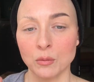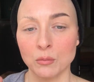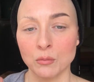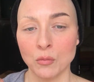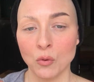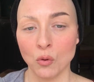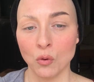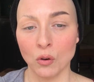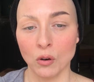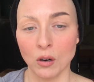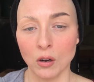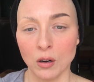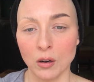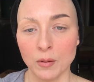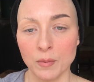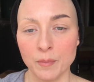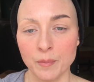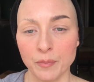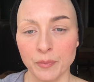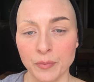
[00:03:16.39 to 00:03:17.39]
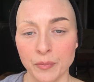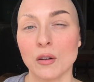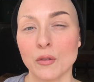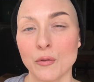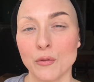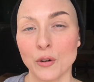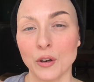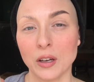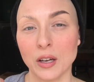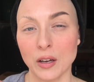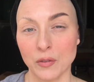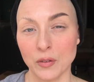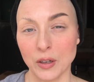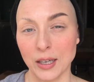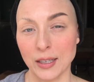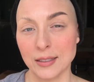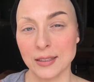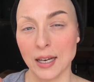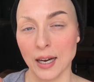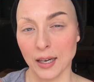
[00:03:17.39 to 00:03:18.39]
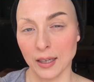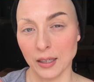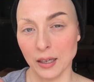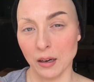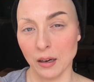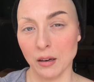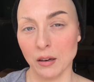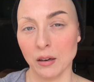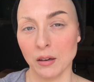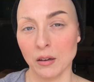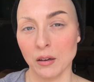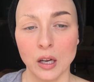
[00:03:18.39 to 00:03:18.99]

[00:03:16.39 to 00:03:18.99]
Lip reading: more unforgiving technique.